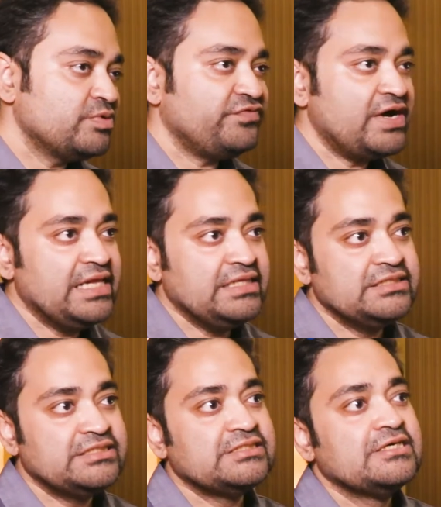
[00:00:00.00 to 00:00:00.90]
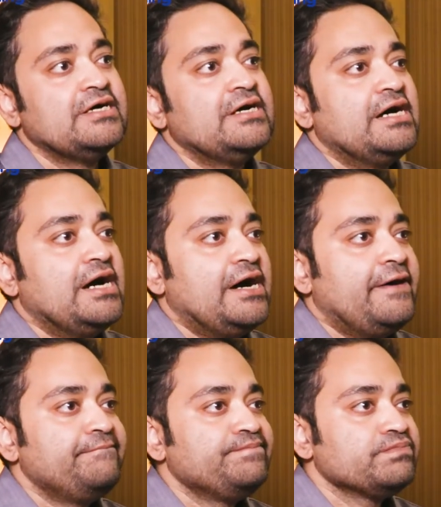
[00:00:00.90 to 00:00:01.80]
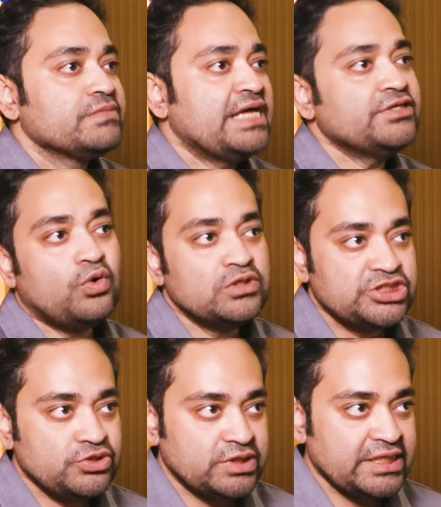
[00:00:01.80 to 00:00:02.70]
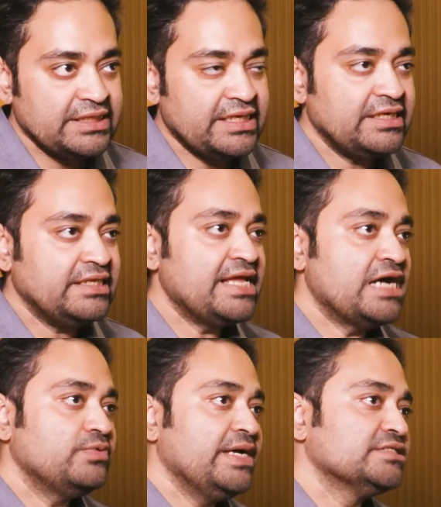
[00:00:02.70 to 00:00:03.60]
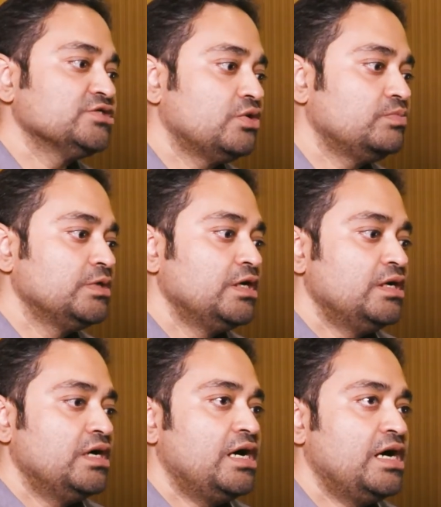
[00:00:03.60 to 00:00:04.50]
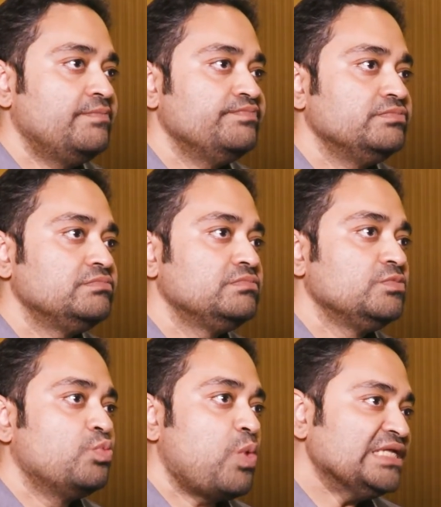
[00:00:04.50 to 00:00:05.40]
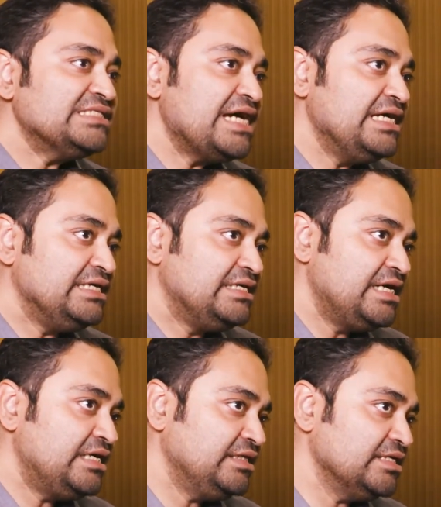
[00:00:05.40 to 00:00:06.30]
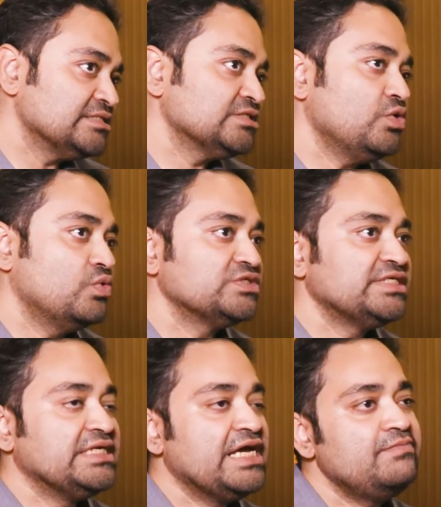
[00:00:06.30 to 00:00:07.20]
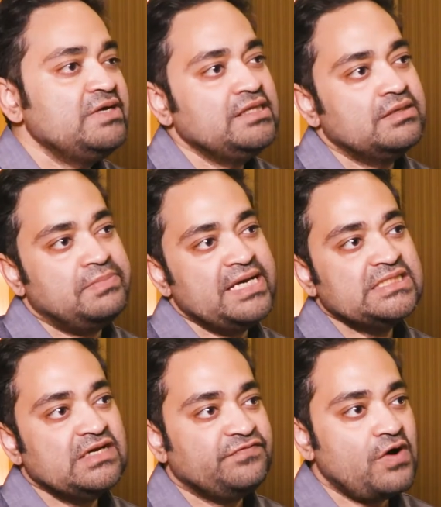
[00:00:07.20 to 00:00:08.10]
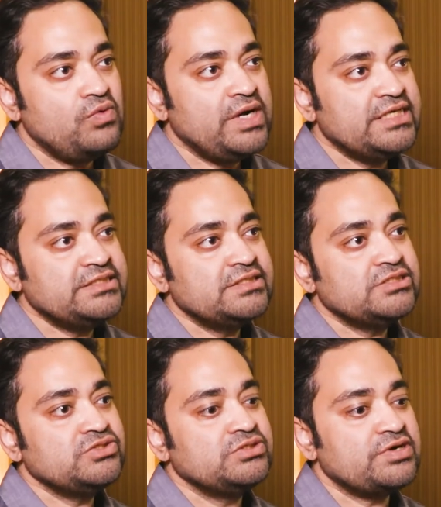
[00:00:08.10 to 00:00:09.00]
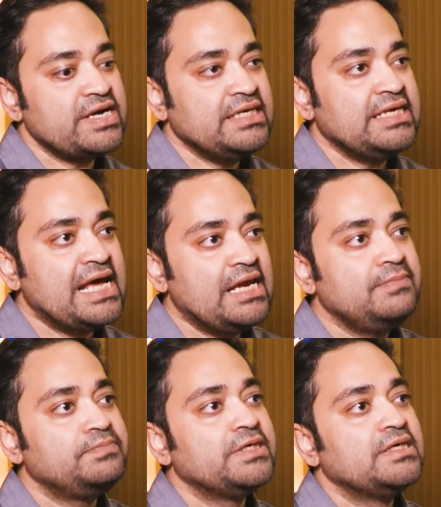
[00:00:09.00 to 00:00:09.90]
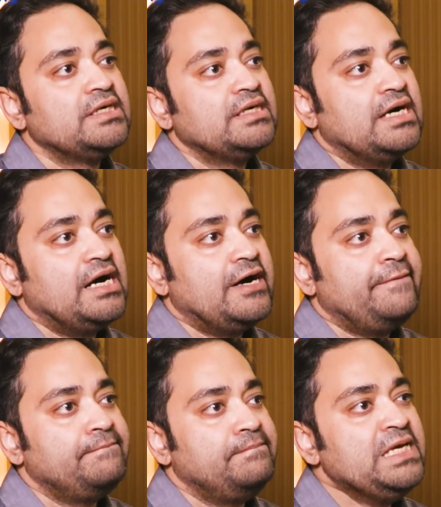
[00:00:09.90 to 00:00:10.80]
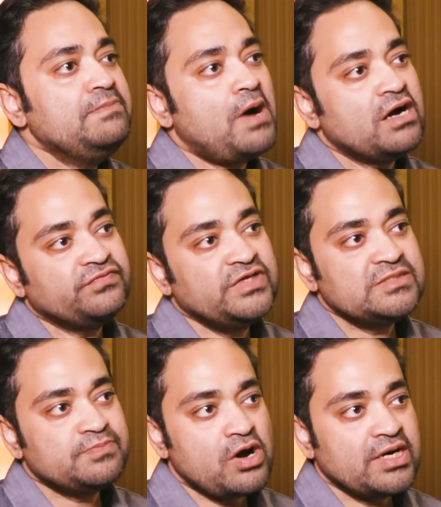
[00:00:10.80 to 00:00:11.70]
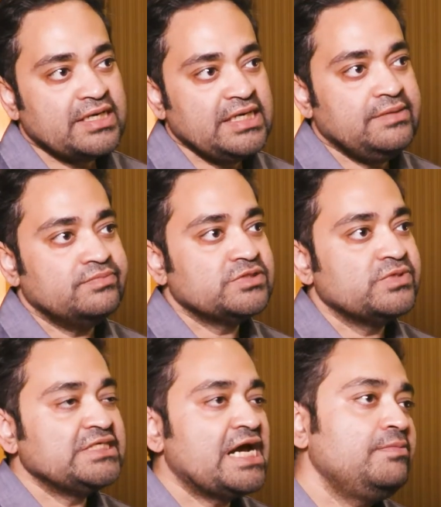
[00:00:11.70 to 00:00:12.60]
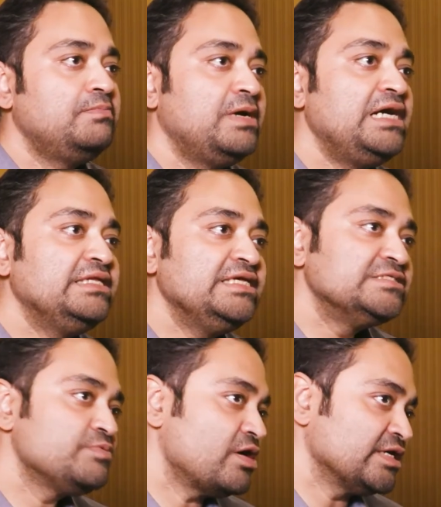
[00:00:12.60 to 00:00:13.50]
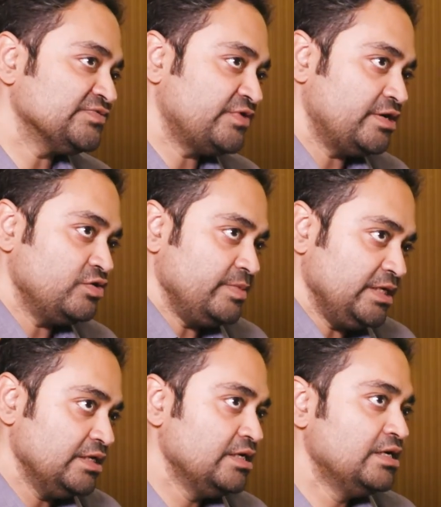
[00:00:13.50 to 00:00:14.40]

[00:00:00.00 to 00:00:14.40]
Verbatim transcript: profiles, um, and the whole suite in, in, in that way. So um, once I did this course, it gave me the basic foundations to try and help um, be part of these product teams which help build these products for Adobe.